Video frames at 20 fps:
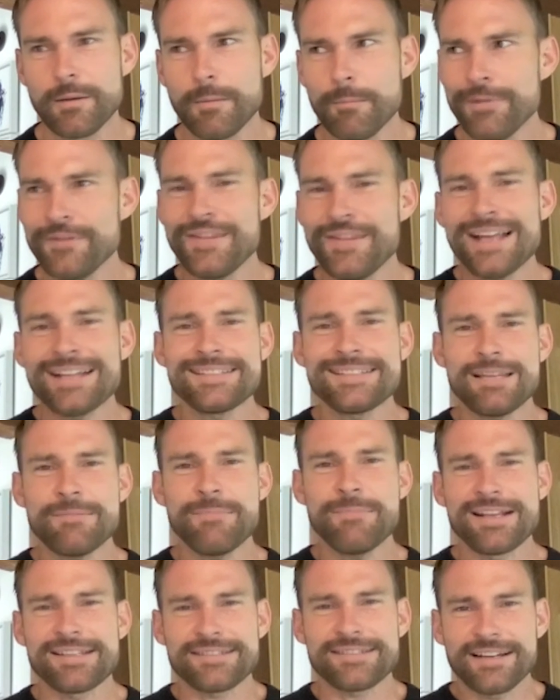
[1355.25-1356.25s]
but that's the
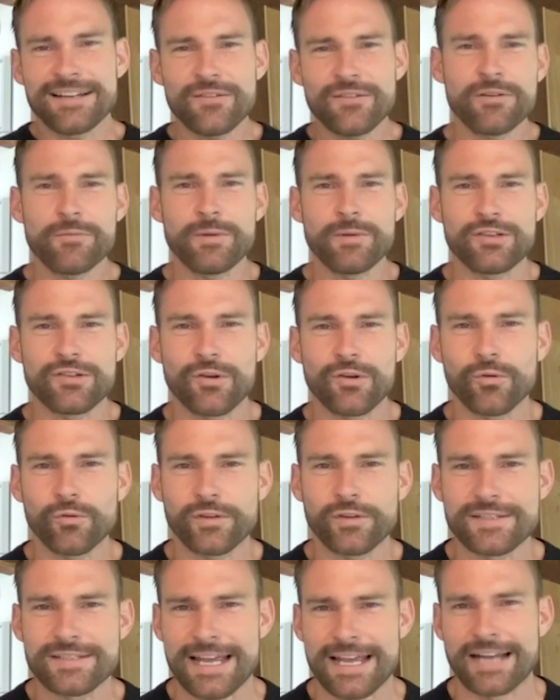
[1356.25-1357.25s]
best. I don't want to be
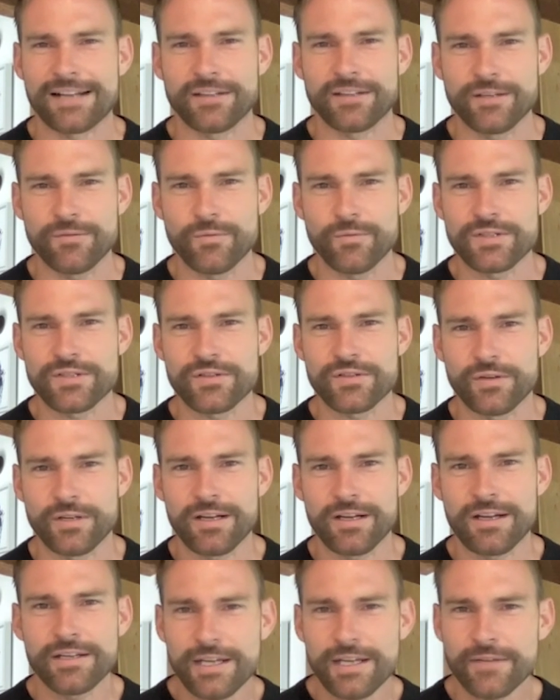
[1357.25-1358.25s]
told exactly what's
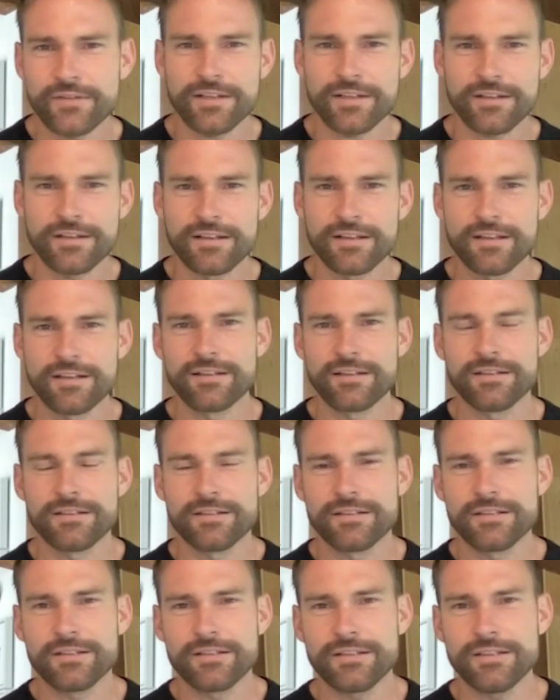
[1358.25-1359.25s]
going on. You have to,
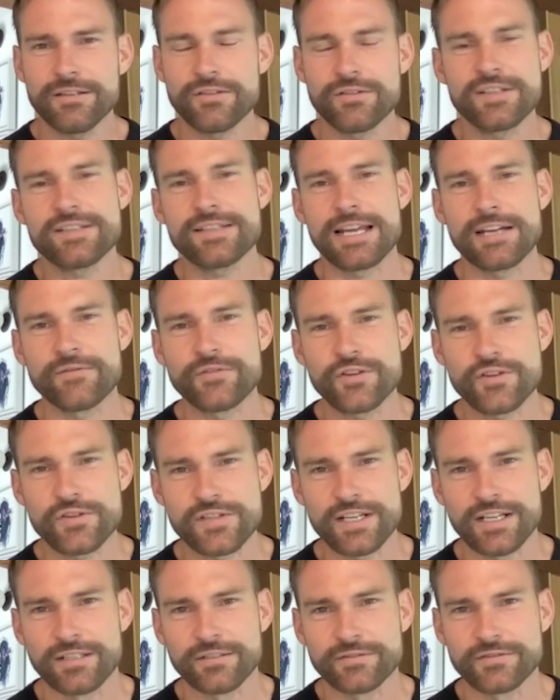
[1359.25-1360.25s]
you know, decide for
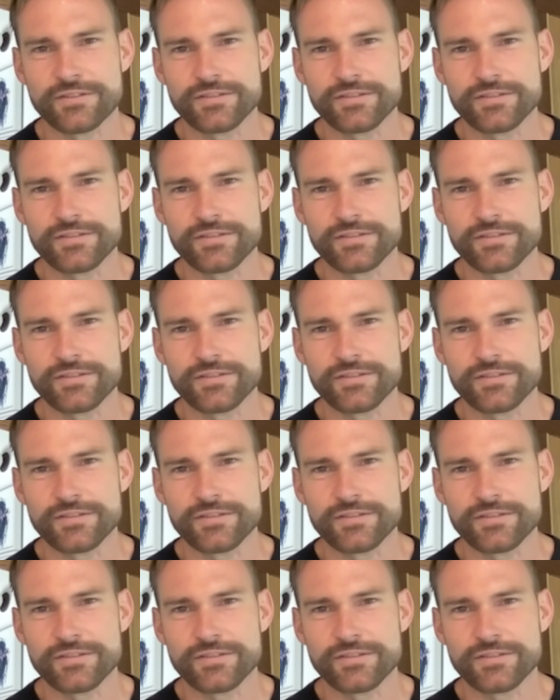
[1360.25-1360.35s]
yourself.